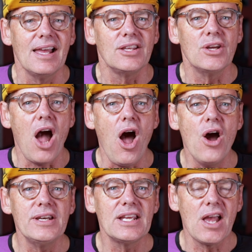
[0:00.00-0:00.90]
you're
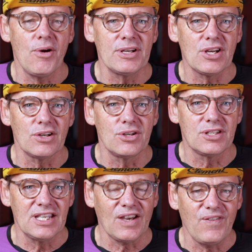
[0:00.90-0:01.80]
only going to
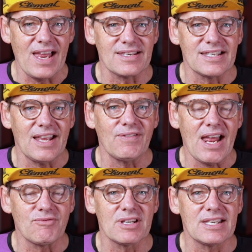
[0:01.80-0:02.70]
lose
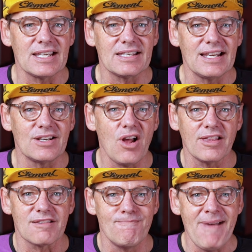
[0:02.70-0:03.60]

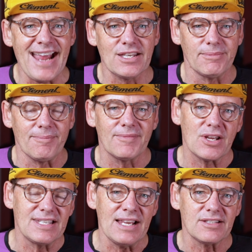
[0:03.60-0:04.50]
$6,716 maximum,
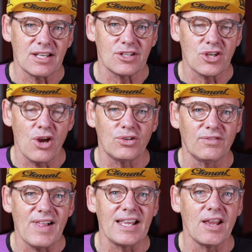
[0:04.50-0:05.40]
because that's the total
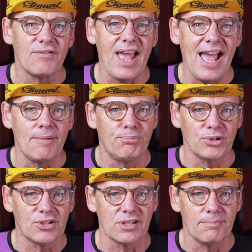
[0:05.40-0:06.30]
value of
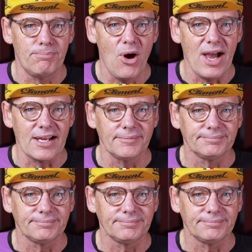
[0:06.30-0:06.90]
output to the bike.